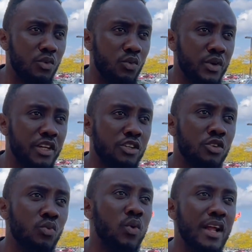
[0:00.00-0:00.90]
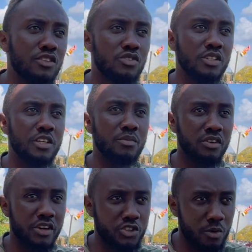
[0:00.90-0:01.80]
We went to the
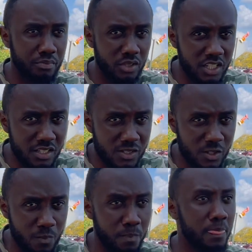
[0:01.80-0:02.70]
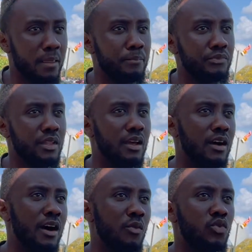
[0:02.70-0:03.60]
immigration police.
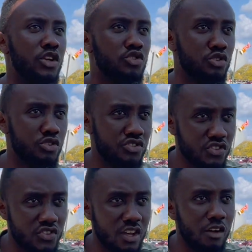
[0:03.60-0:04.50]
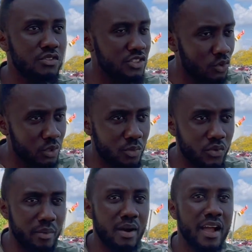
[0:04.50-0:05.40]
We introduced ourselves, told them we
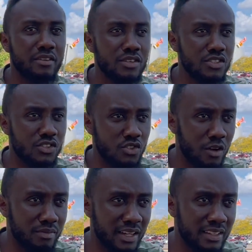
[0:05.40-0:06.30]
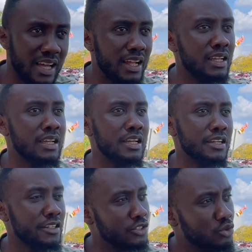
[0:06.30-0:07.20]
were migrants and stuff like that.
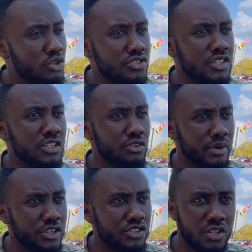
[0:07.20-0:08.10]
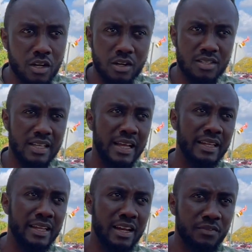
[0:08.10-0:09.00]
They took us in, they registered us, and
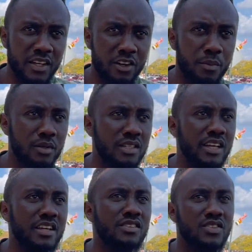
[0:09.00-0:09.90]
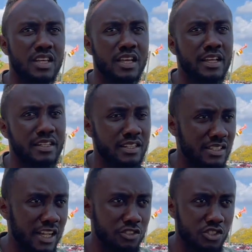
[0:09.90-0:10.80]
then after a couple of days, they
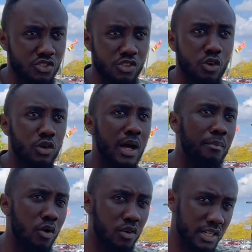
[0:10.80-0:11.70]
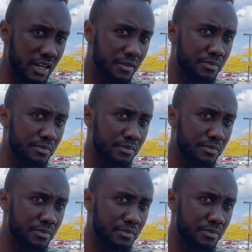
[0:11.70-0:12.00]
sent us to the other border.